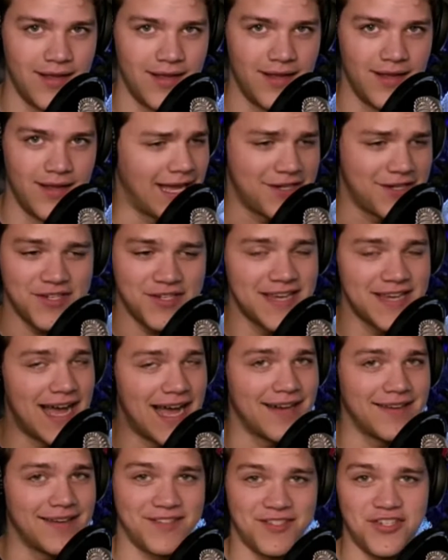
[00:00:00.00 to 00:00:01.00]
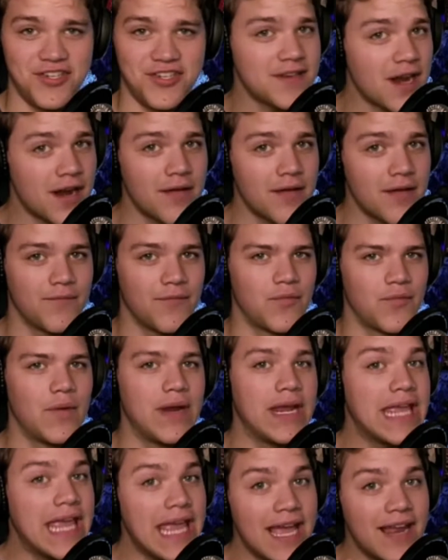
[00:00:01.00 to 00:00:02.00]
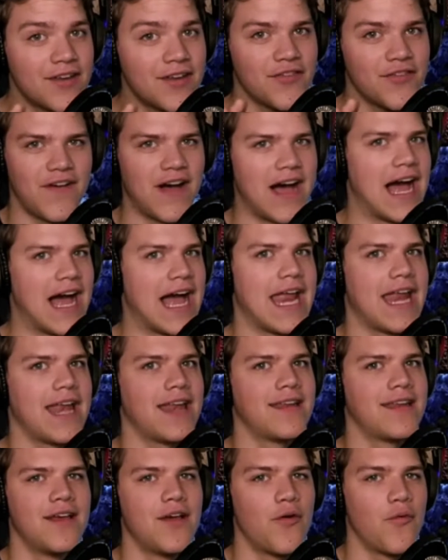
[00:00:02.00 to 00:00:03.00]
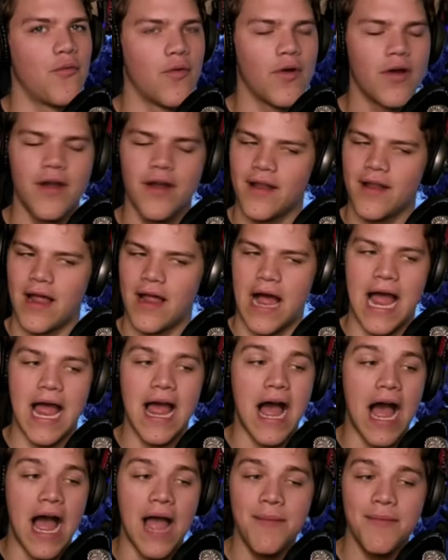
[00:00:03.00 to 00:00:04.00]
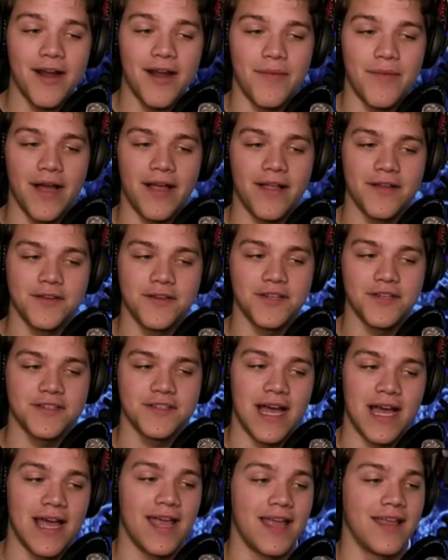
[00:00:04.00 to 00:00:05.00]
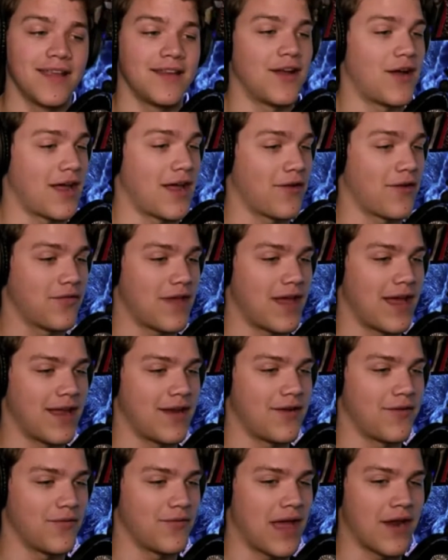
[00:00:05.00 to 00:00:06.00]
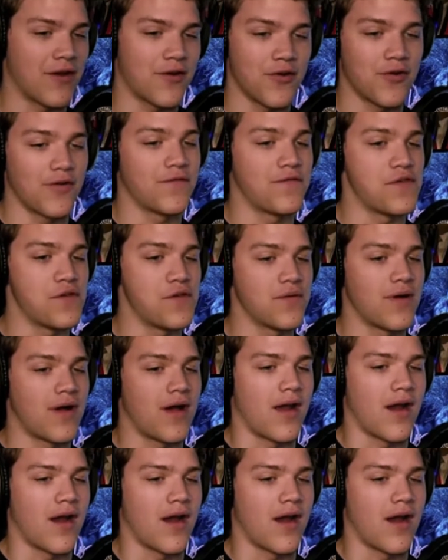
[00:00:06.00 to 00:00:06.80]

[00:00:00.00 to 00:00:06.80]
Yeah, she's not a. We can't define. I'm not a biologist. I don't know if you